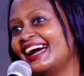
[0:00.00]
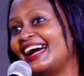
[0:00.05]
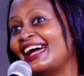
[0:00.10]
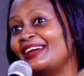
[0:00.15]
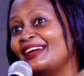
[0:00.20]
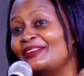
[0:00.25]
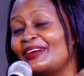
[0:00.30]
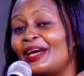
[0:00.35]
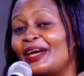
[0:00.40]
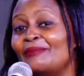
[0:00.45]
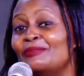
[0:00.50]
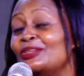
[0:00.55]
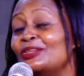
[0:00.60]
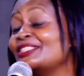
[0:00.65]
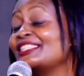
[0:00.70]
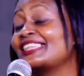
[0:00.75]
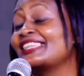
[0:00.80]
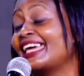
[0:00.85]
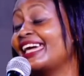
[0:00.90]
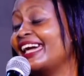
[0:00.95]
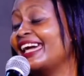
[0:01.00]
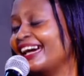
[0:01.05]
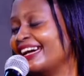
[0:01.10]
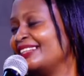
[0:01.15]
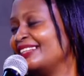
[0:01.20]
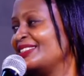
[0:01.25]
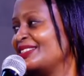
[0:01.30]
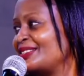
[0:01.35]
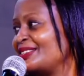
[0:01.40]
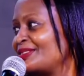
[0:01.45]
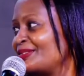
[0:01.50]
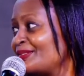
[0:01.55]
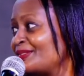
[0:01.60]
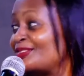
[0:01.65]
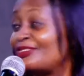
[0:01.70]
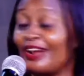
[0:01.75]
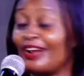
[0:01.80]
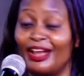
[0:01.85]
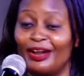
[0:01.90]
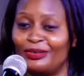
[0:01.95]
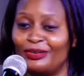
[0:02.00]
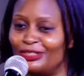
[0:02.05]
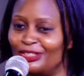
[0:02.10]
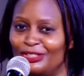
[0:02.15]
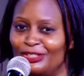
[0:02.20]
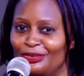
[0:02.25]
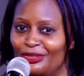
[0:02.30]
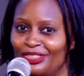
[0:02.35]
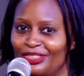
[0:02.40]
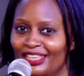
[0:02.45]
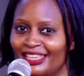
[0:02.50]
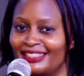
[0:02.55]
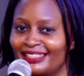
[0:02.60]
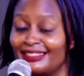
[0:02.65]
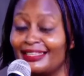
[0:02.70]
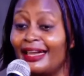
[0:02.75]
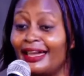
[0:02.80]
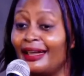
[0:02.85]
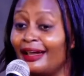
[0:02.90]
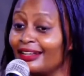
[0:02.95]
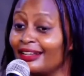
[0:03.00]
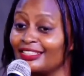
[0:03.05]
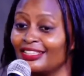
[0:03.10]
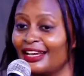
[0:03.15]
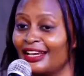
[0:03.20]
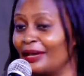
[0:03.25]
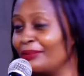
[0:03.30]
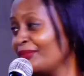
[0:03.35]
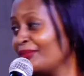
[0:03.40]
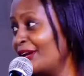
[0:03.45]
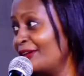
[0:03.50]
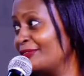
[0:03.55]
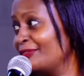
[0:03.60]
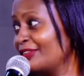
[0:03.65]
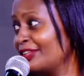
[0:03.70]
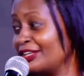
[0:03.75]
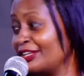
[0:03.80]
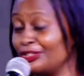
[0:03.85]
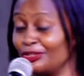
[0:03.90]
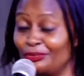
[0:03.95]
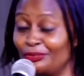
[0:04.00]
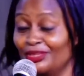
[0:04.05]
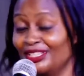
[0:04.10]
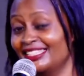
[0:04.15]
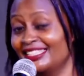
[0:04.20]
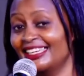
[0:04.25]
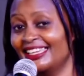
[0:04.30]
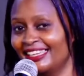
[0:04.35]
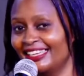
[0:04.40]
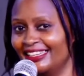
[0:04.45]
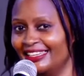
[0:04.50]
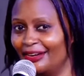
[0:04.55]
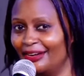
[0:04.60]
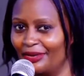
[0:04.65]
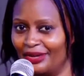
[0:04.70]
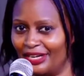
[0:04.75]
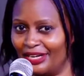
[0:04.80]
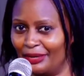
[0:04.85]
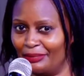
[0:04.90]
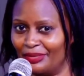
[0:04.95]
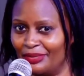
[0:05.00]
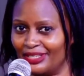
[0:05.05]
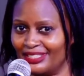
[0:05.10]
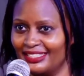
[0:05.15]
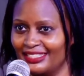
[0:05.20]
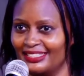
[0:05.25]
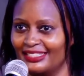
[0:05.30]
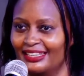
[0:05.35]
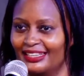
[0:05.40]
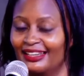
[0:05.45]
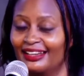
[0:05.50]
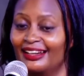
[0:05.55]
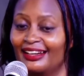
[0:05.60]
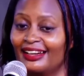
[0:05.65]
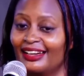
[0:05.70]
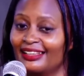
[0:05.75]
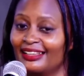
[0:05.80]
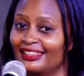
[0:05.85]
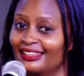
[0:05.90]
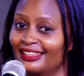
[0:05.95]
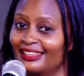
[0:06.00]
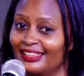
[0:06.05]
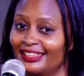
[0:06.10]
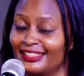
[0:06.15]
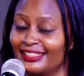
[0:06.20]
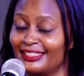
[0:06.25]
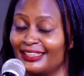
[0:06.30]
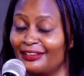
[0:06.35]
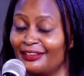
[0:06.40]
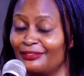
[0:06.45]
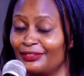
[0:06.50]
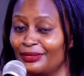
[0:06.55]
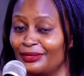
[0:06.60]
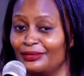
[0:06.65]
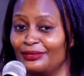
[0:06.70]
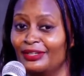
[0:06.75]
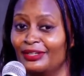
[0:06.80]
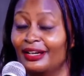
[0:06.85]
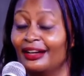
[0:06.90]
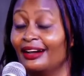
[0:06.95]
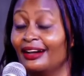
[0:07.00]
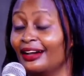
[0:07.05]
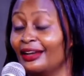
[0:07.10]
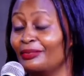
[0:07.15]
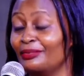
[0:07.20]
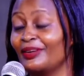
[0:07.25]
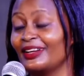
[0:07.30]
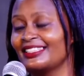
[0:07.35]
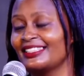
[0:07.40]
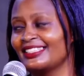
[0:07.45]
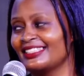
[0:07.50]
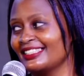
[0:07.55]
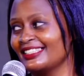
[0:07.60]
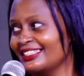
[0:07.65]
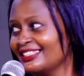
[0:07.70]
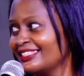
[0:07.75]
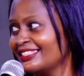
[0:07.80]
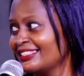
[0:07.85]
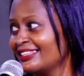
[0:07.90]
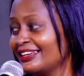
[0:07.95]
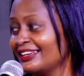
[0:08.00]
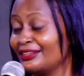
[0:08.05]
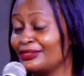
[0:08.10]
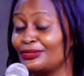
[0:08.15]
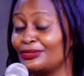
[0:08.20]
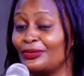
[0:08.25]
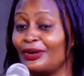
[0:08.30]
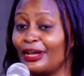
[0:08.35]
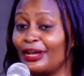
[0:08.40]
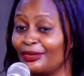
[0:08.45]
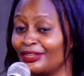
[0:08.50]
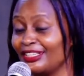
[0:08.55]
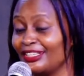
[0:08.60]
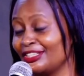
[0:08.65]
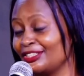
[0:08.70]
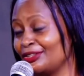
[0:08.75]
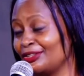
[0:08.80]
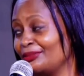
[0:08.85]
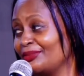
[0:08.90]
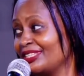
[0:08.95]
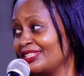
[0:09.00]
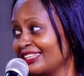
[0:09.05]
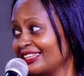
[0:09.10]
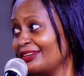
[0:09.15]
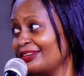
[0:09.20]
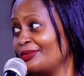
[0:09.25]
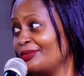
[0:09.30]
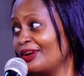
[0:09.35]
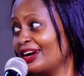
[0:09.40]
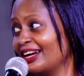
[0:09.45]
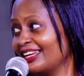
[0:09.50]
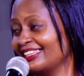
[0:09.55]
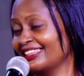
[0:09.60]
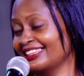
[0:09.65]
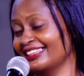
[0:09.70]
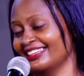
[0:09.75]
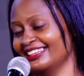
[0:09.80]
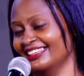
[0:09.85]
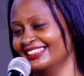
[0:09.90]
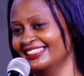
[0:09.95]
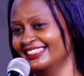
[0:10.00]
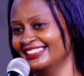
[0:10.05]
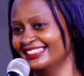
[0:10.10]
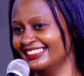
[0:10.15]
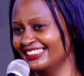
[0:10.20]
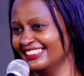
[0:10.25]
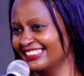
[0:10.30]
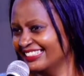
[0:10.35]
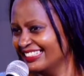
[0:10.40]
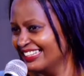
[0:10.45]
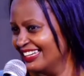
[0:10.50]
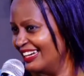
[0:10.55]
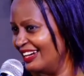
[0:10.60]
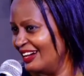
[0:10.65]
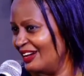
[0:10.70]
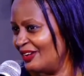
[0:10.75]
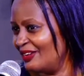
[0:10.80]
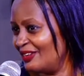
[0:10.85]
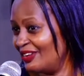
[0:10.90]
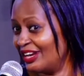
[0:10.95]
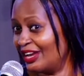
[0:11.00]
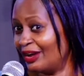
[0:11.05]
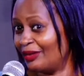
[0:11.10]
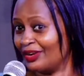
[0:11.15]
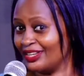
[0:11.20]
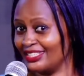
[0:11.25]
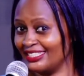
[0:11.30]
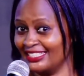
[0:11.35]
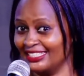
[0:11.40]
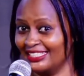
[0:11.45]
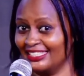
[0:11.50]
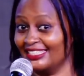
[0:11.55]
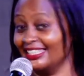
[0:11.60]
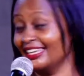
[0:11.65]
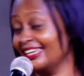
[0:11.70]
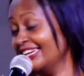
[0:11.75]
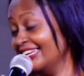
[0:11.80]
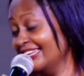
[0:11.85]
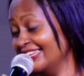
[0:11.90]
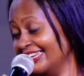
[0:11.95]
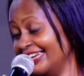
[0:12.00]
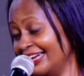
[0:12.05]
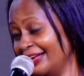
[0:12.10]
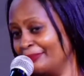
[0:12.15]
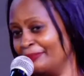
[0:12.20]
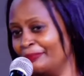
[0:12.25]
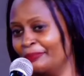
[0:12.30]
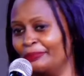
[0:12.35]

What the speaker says: am not scared to try out new things, I actually applied for that job in second year on campus. I did the interview and passed it, so I got a job. I started working when I was in second year.